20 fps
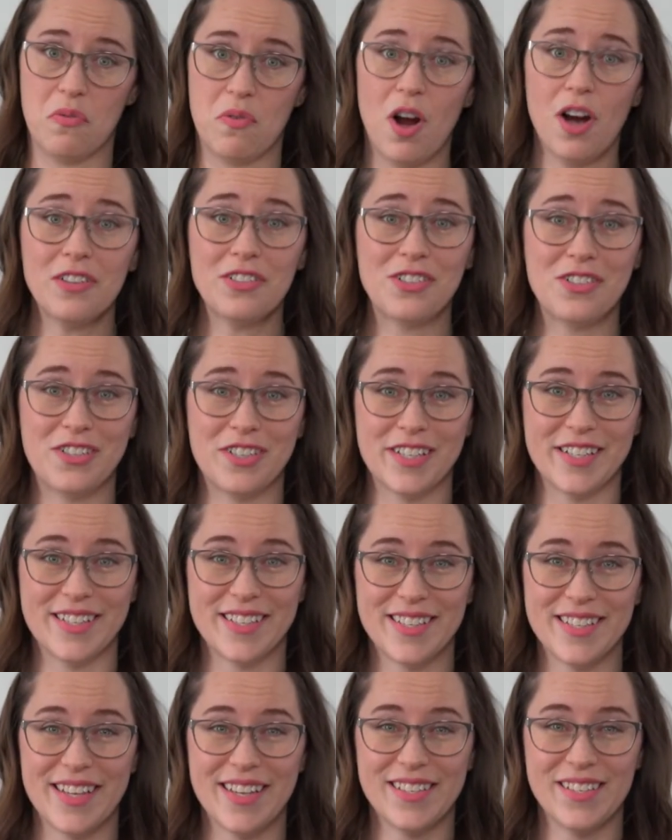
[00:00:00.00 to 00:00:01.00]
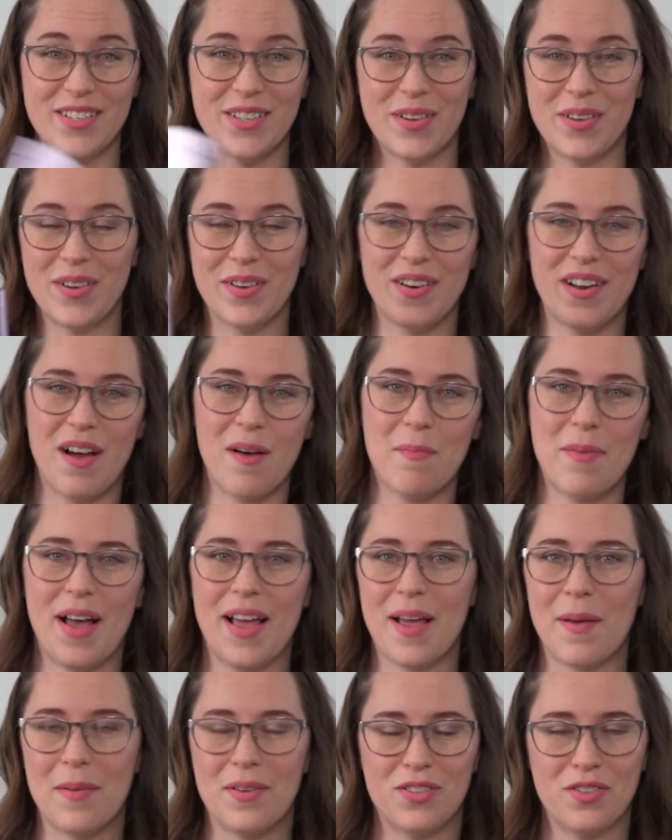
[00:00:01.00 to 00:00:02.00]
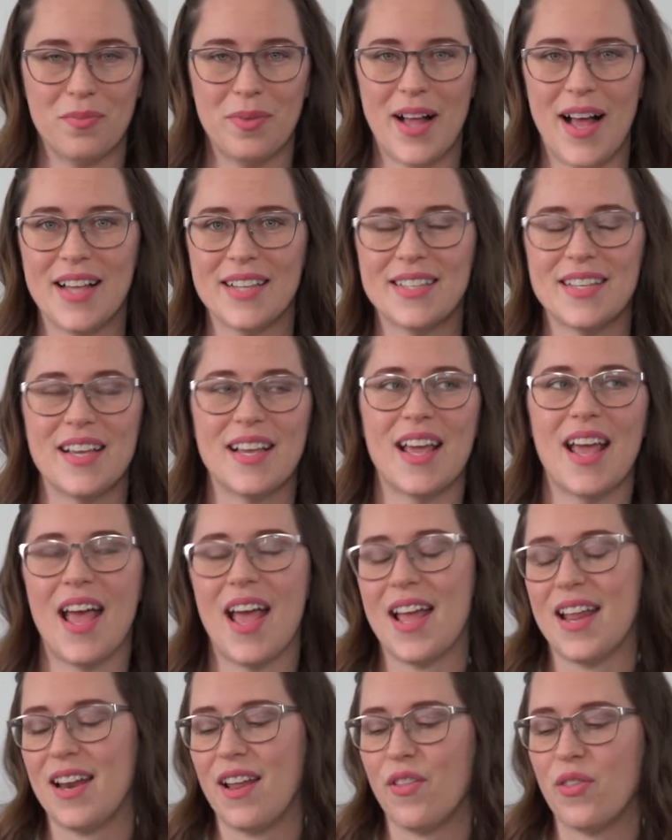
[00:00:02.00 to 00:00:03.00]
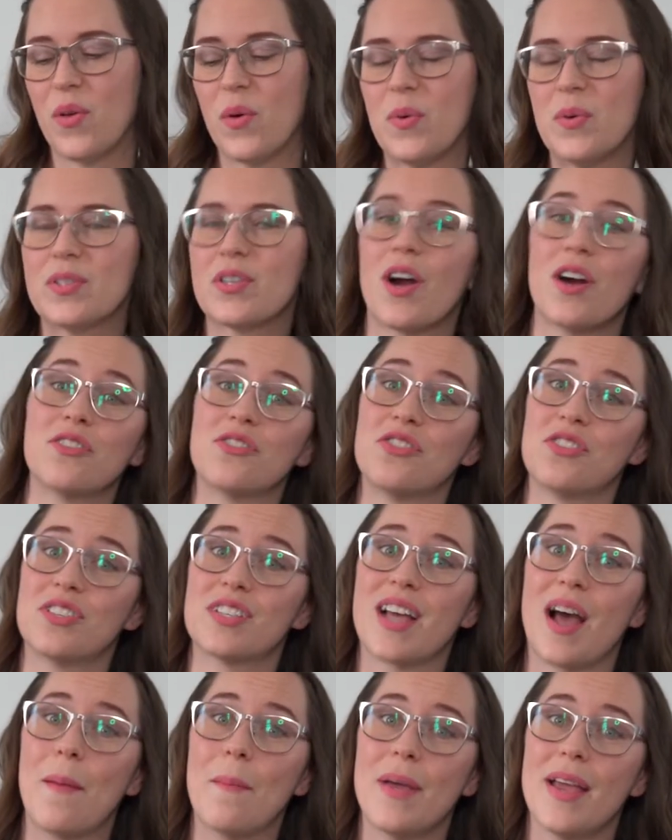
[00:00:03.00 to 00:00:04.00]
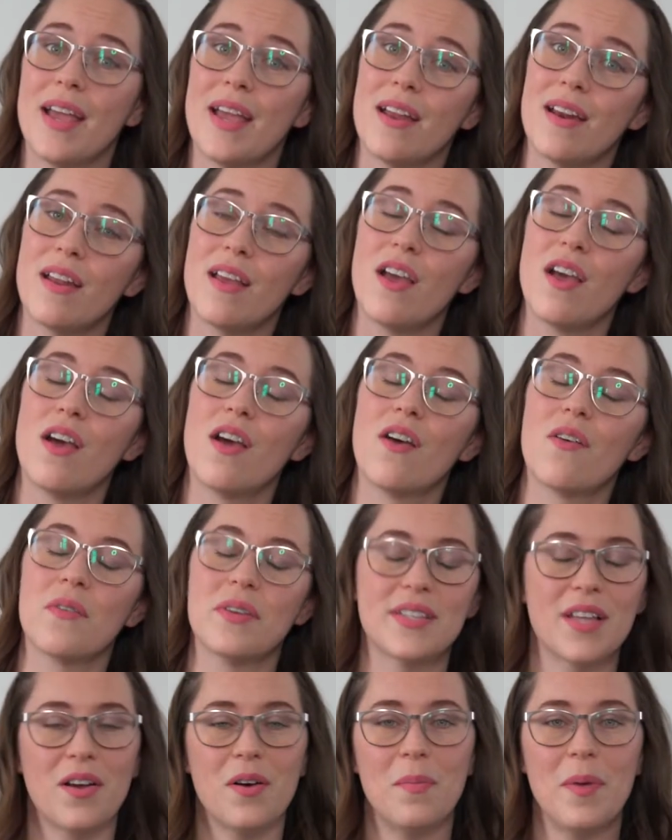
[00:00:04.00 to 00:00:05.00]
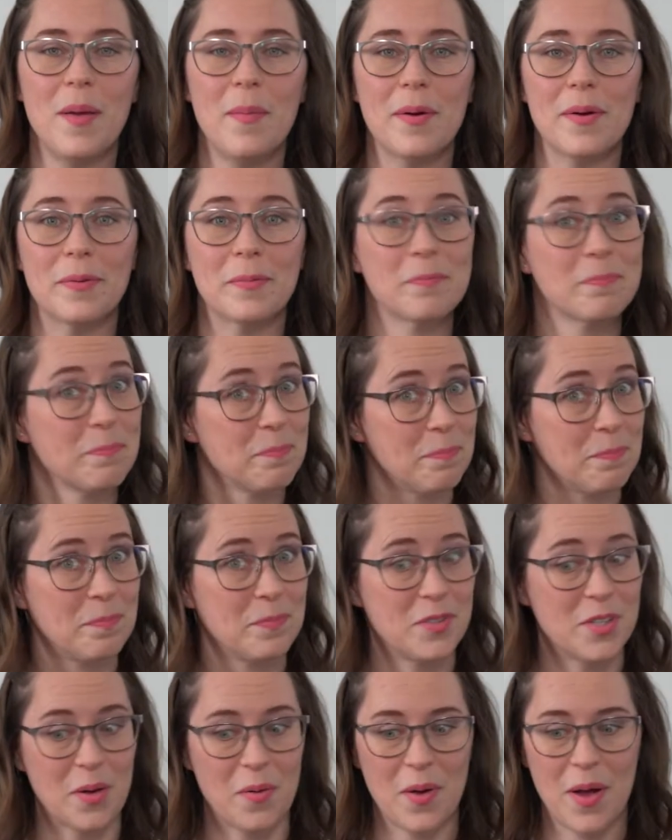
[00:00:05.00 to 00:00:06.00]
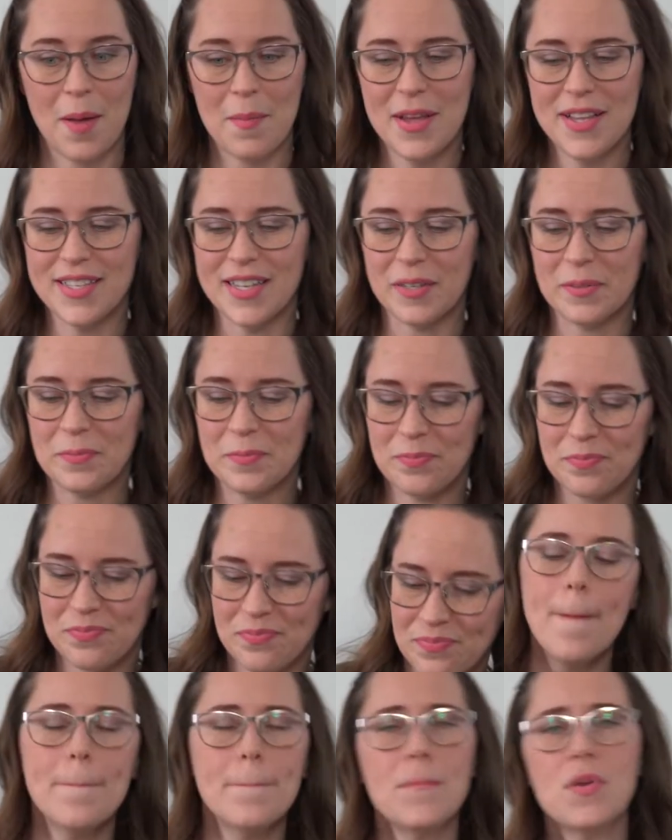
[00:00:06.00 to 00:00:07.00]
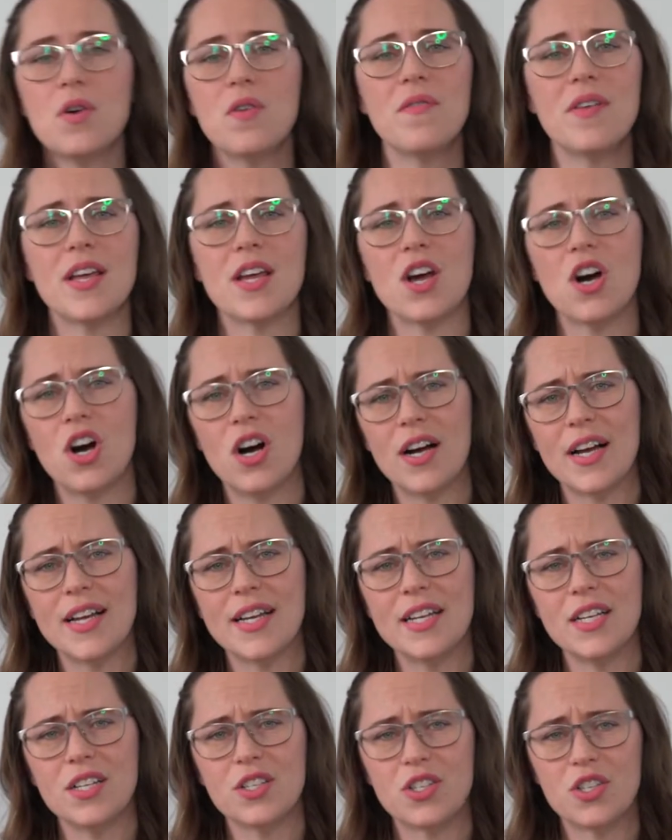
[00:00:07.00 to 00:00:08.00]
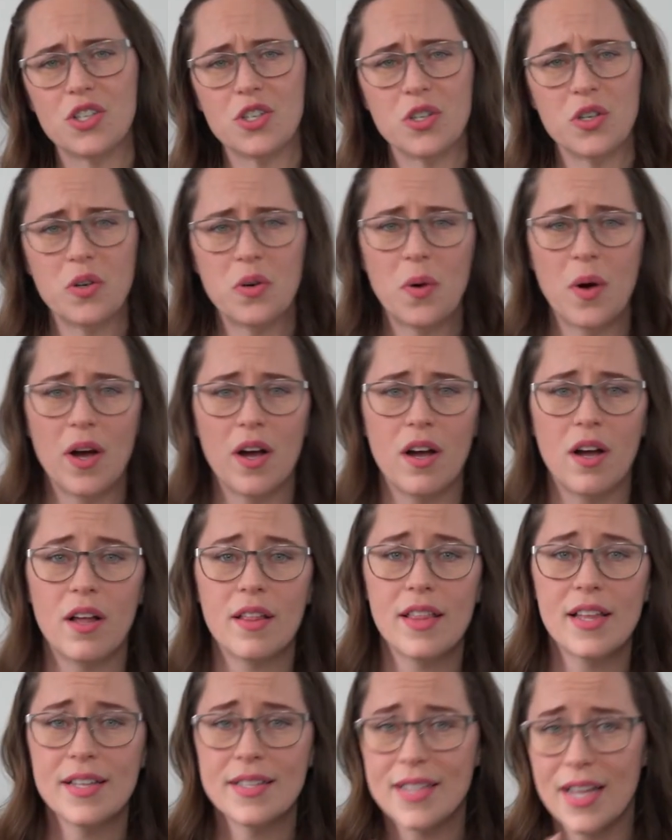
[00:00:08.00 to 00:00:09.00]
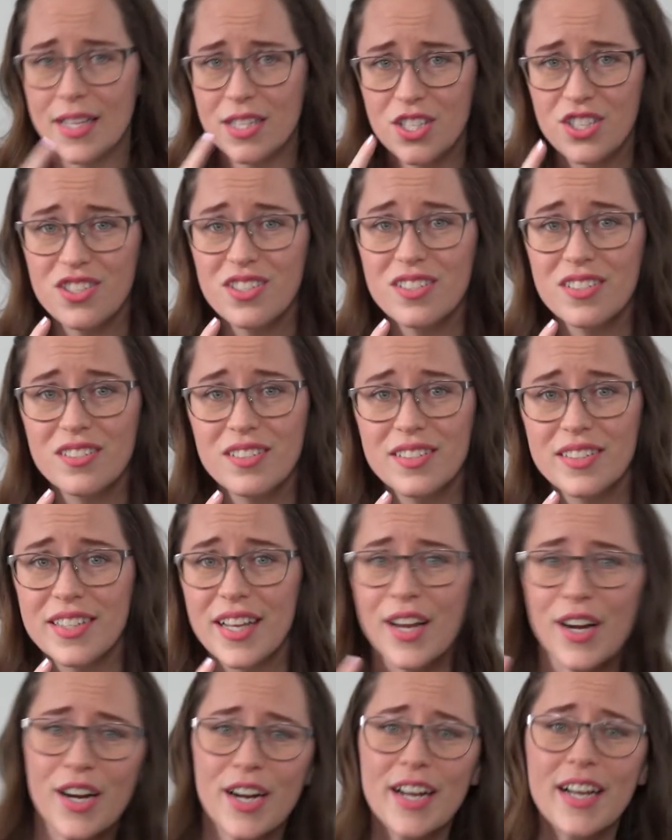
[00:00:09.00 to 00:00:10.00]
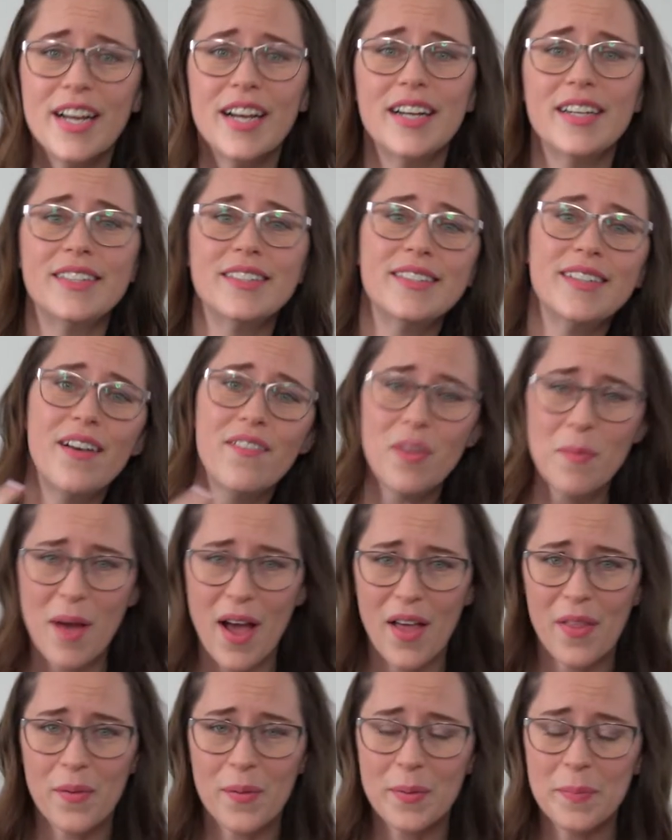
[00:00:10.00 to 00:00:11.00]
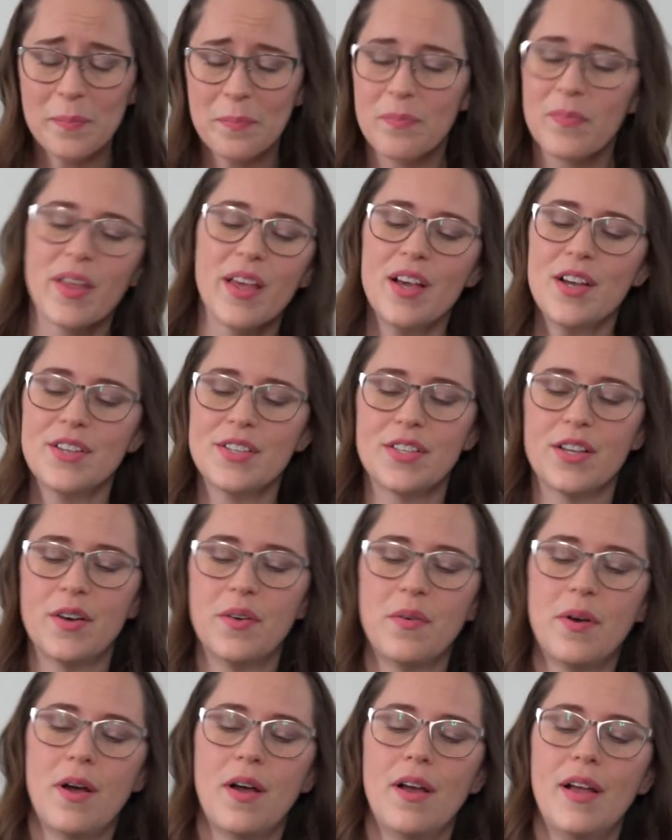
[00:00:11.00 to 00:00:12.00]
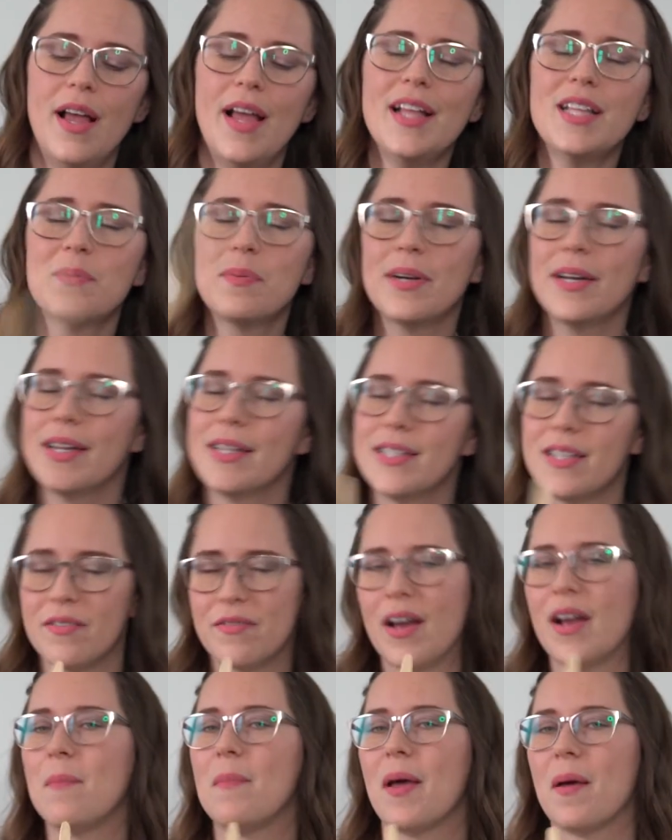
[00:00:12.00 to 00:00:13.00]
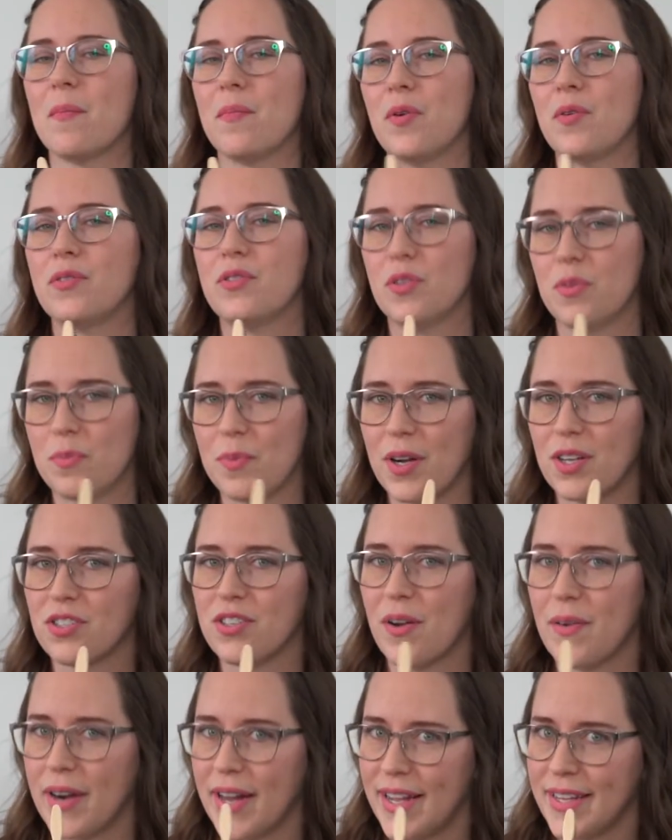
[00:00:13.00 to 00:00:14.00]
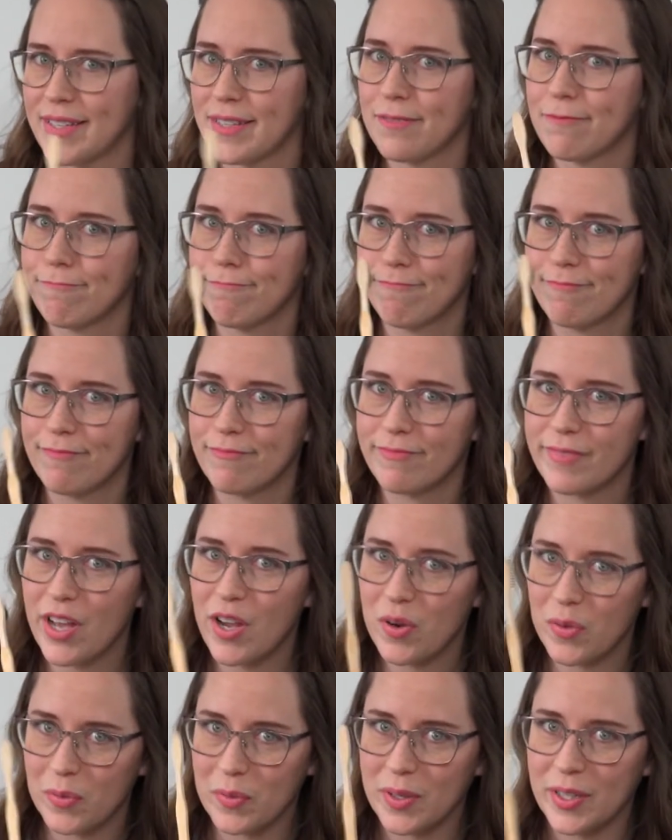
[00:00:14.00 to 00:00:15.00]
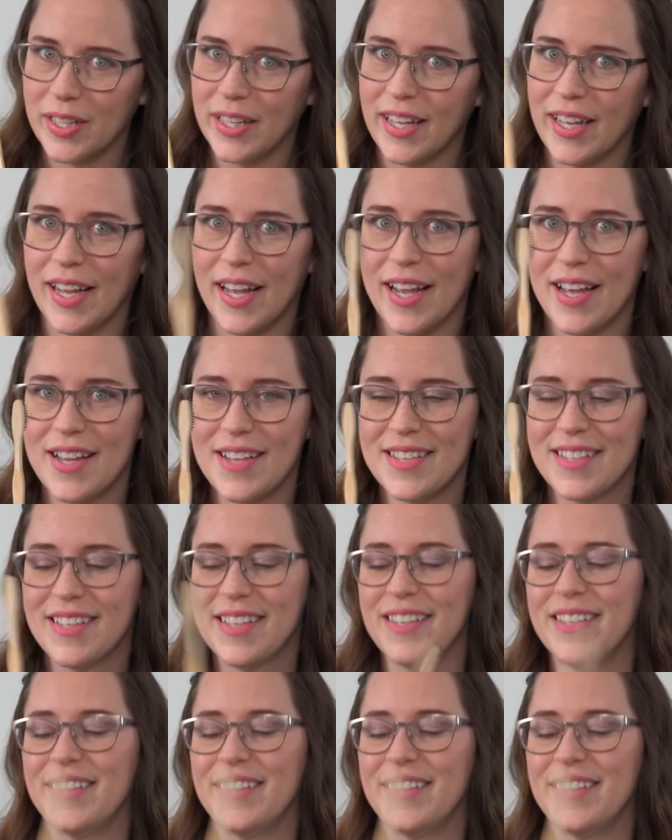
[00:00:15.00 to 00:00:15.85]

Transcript: cartridges, and so you're not buying a bunch of plastic, and those cartridges come in recycled paper. So amazing. Moving on to the dental area of the bathroom. So it's pretty easy to find a bamboo toothbrush nowadays. It really is.